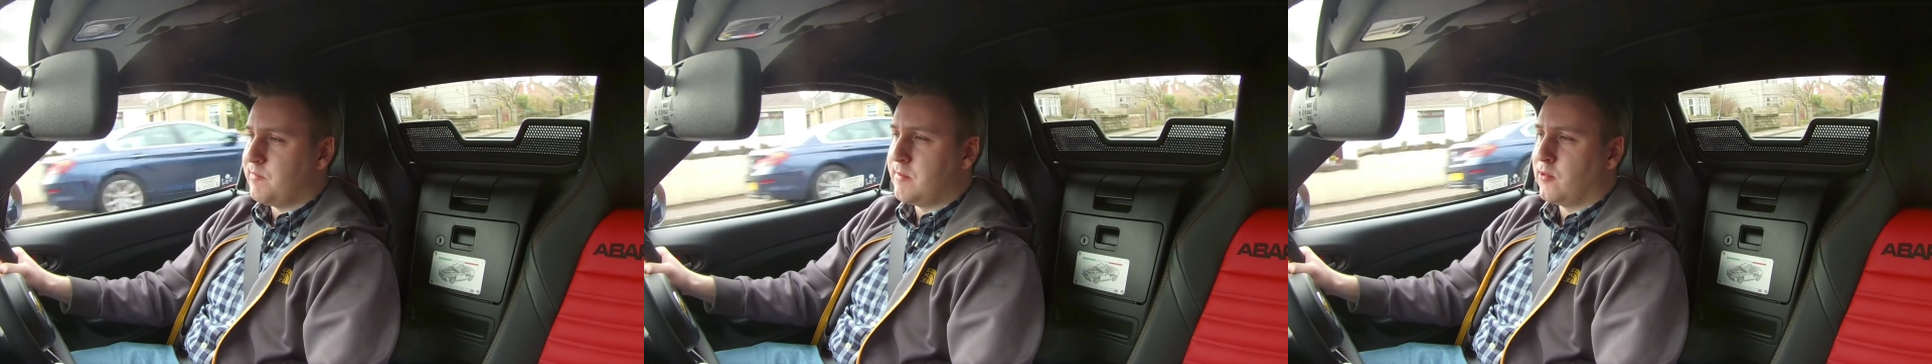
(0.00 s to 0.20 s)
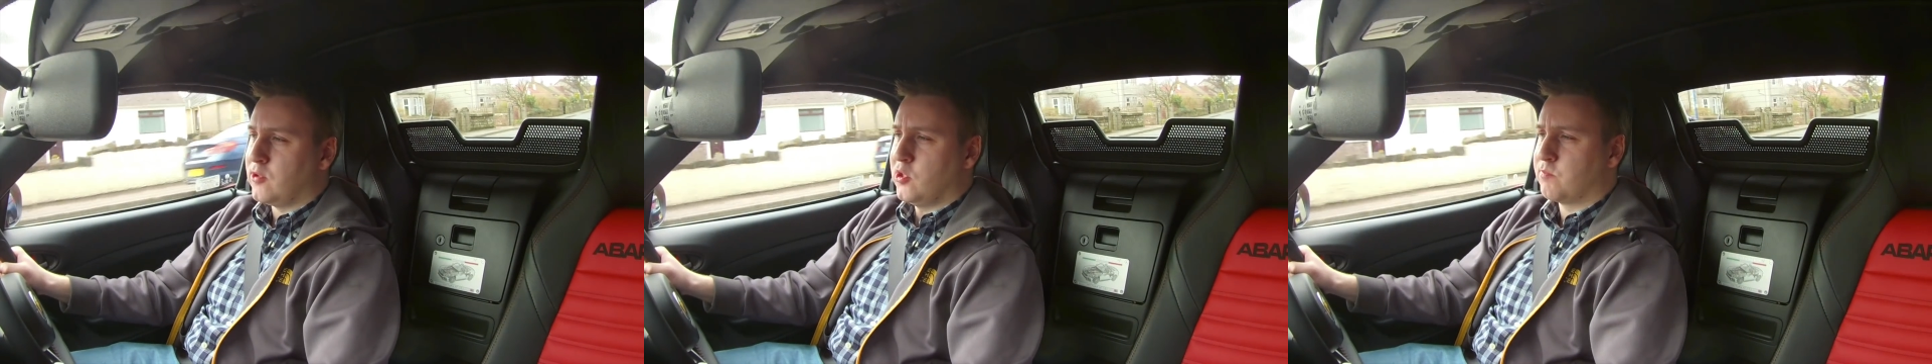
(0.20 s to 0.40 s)

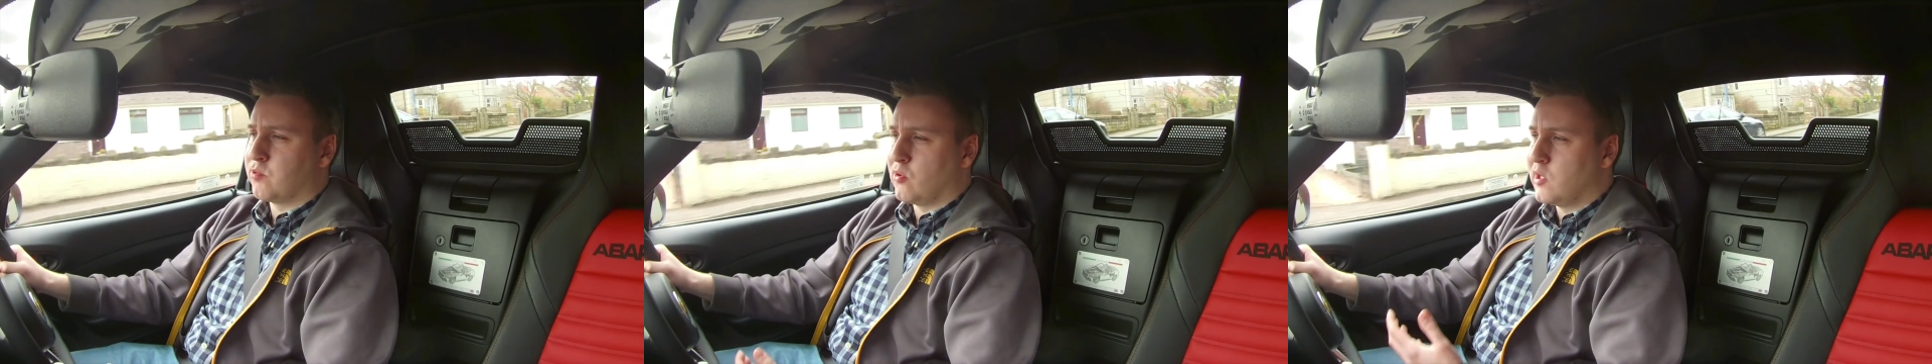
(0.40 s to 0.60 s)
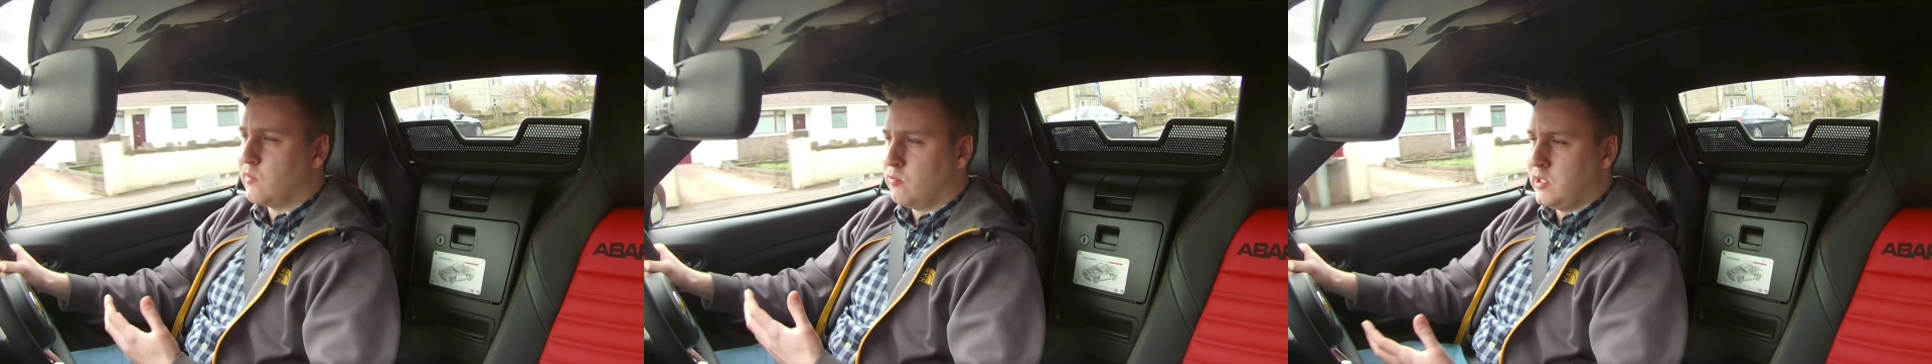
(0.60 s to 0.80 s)
people you
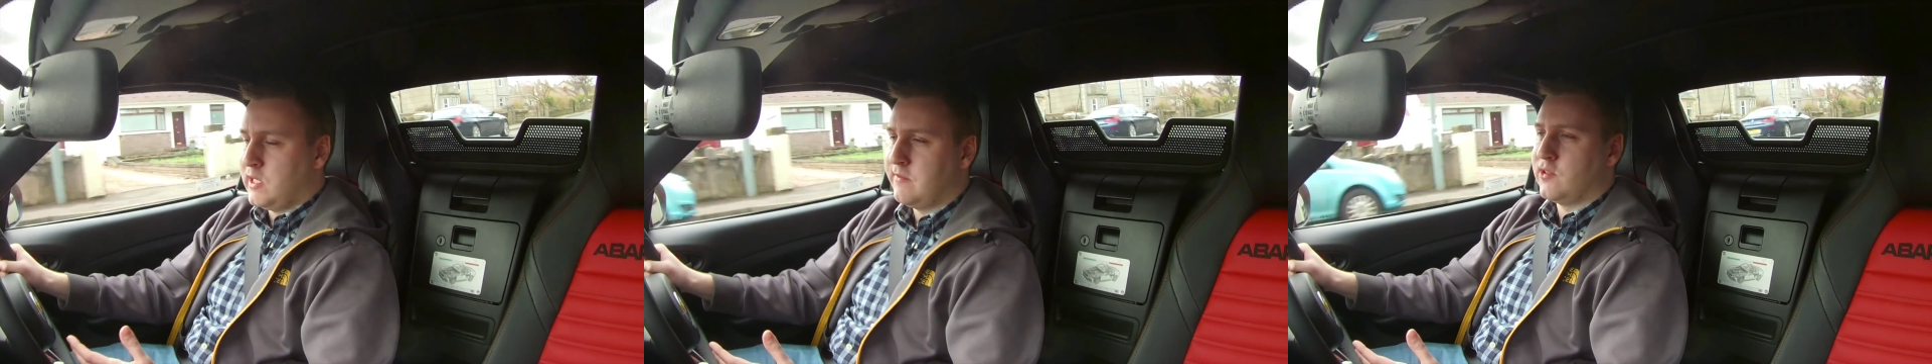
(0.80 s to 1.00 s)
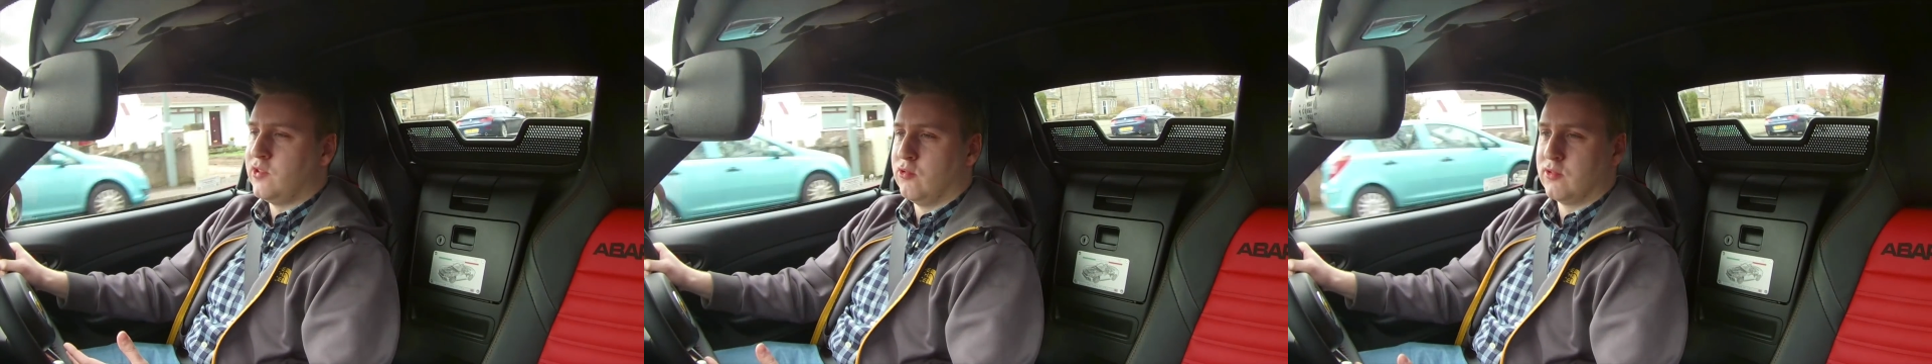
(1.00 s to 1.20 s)
probably
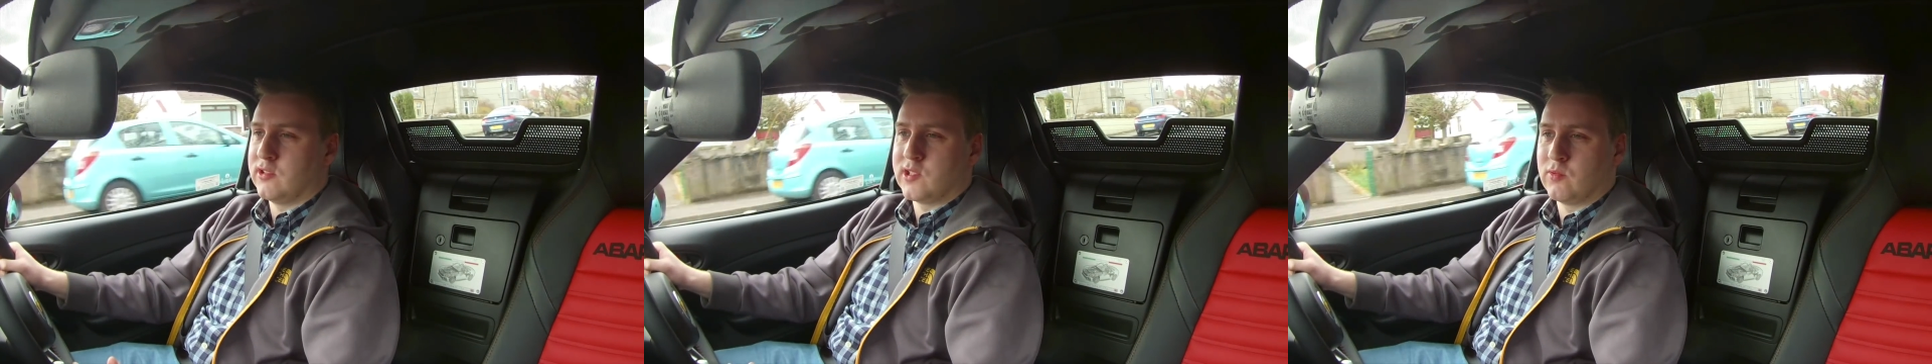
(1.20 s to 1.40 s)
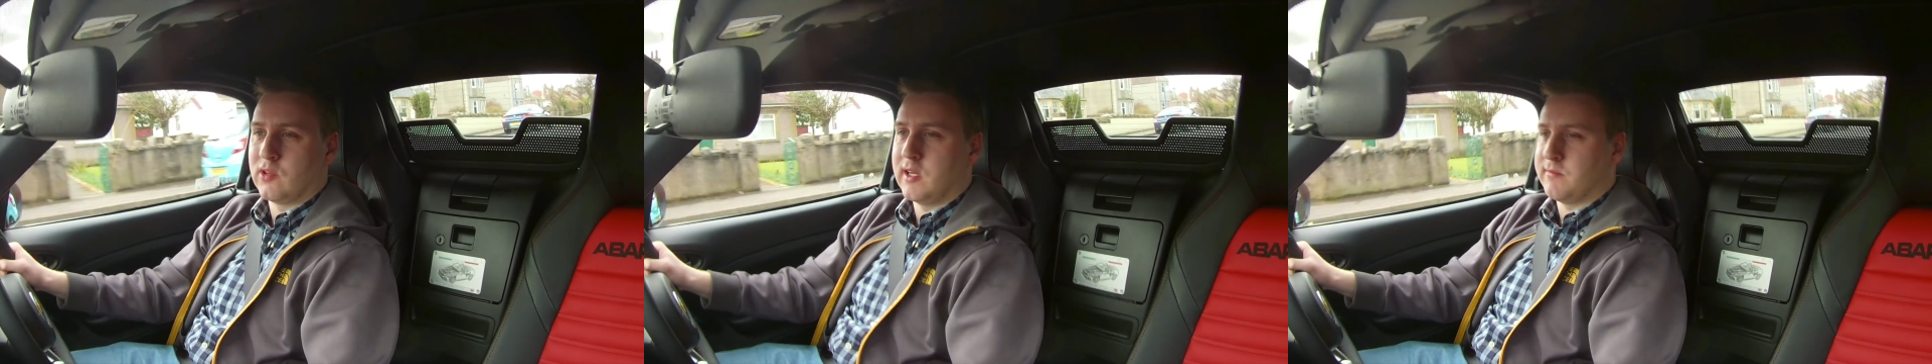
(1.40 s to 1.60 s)
wouldn't even
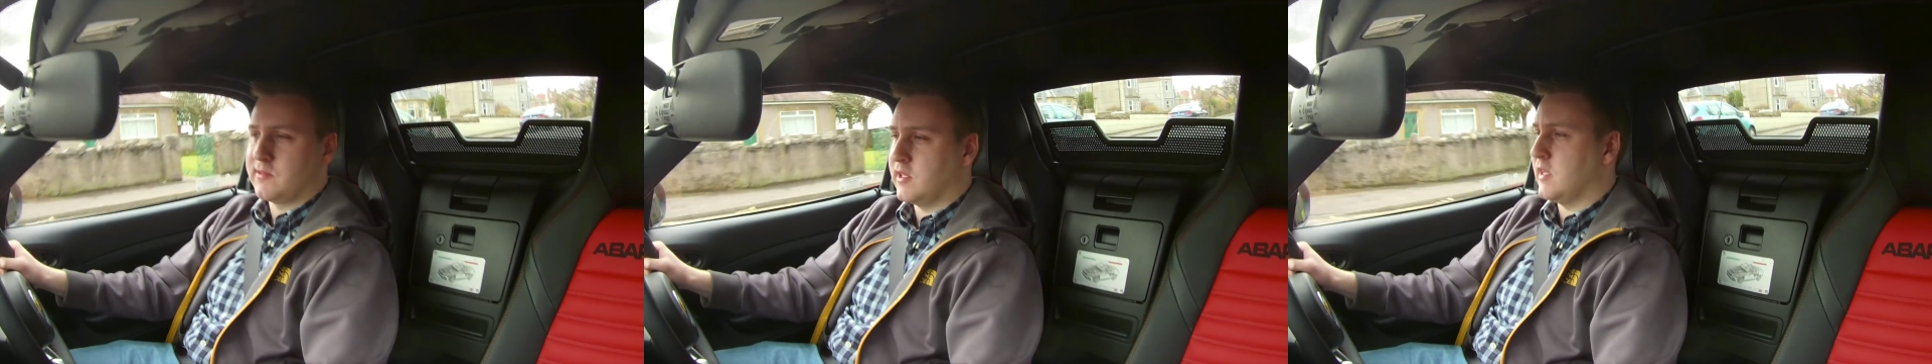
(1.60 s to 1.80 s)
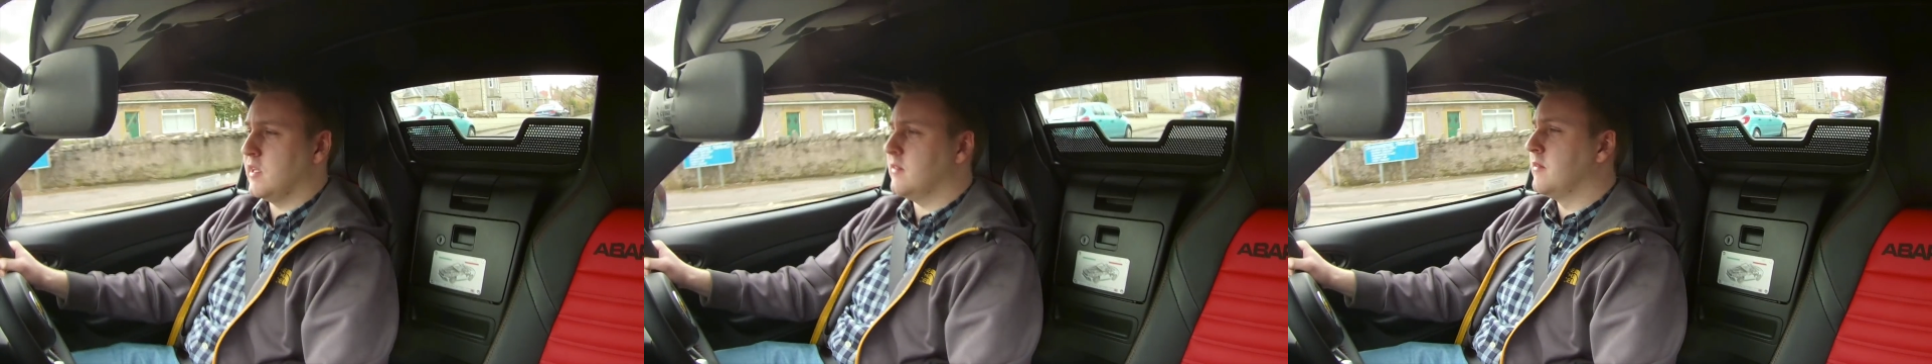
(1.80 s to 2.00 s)
notice what I'm
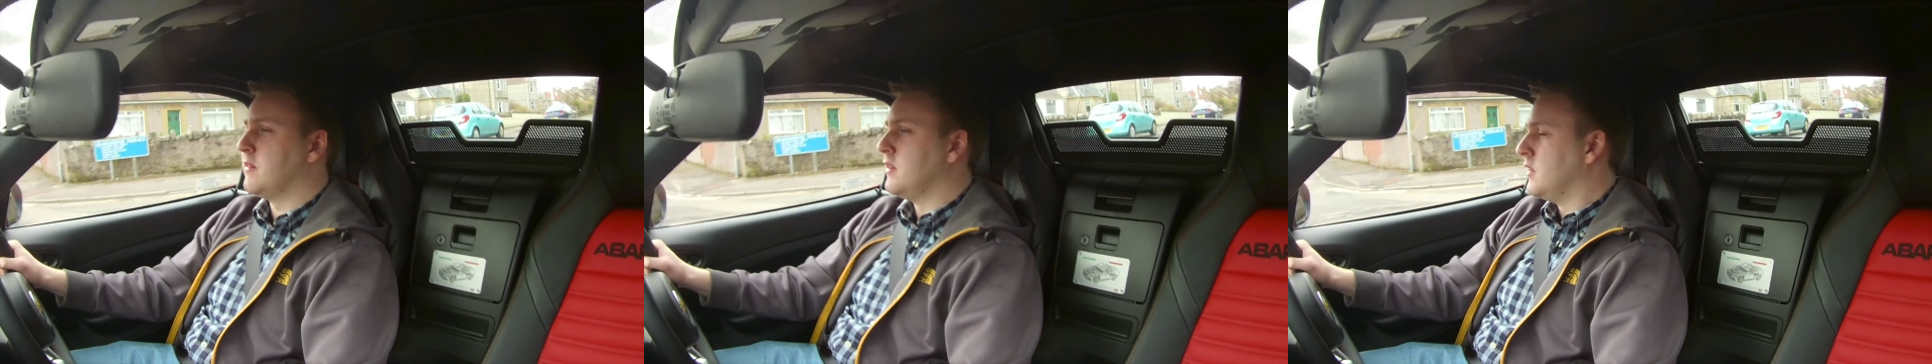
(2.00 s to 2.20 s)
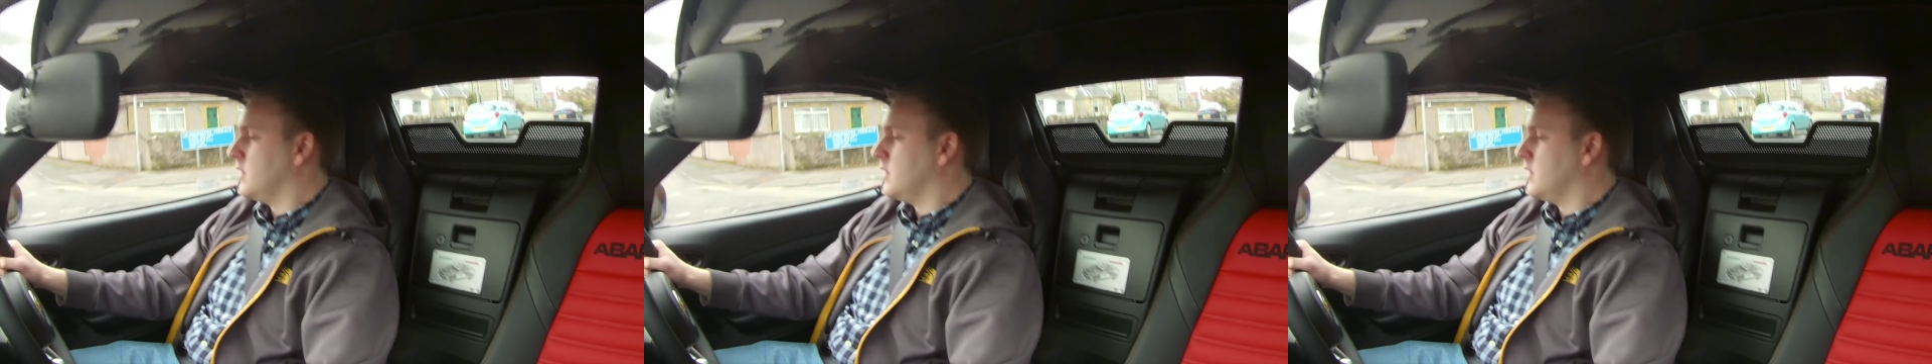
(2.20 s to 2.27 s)
saying,